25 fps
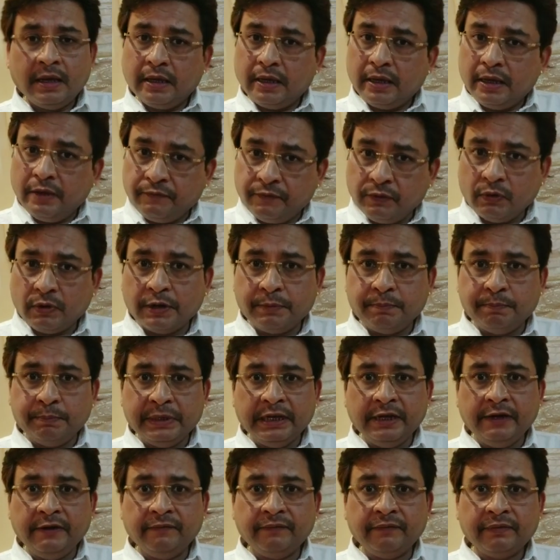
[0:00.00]
If you can
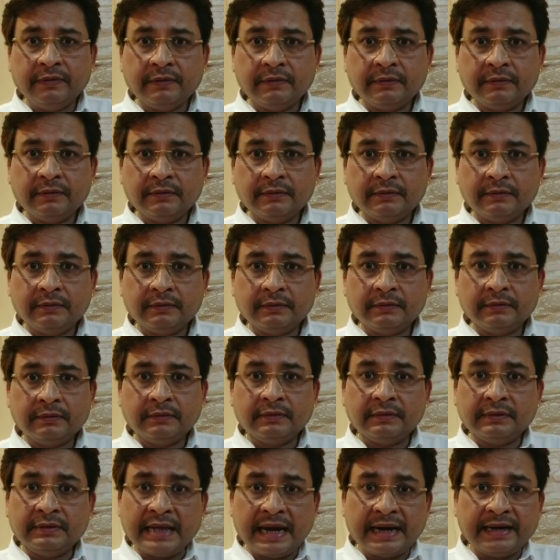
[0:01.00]
believe
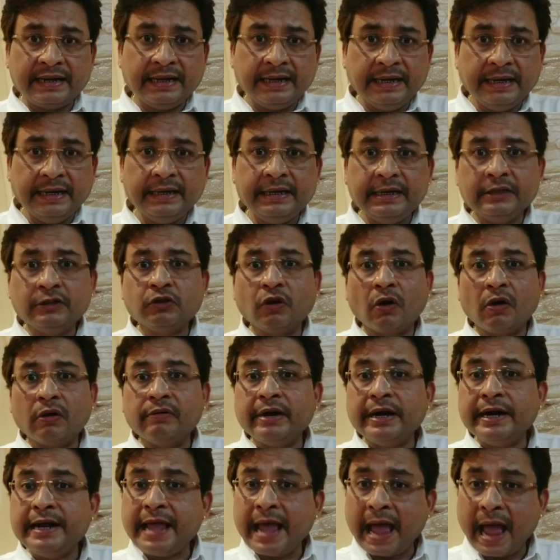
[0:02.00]
that it is
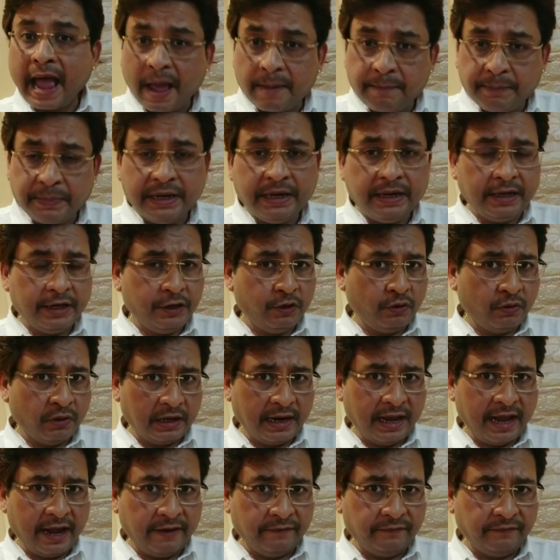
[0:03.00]
already happening in your
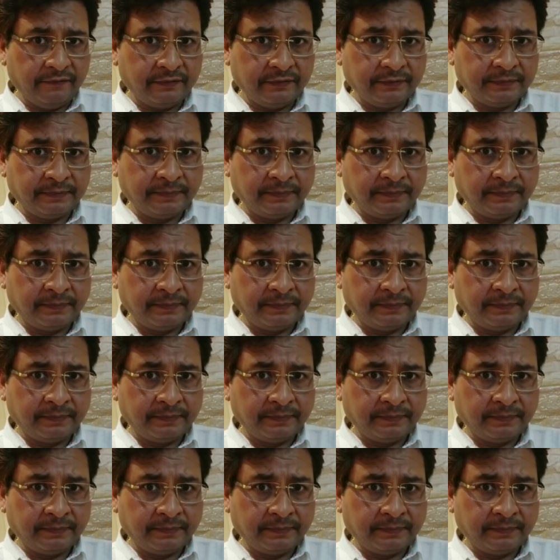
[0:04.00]
life,